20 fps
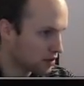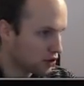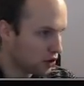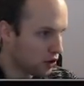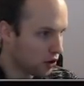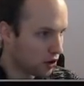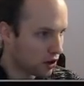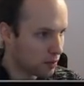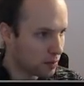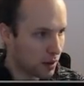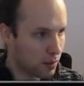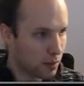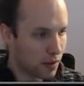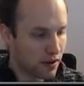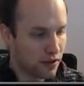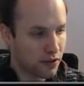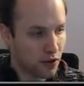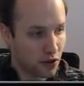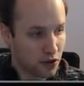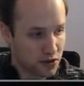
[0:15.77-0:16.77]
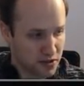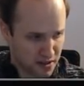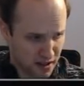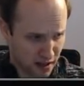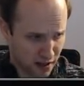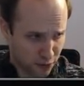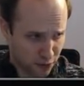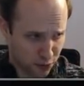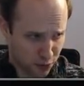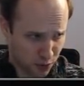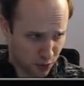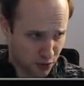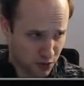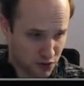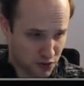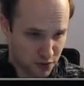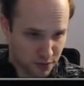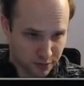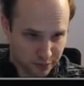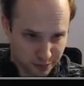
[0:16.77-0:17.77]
talk about my thoughts afterwards.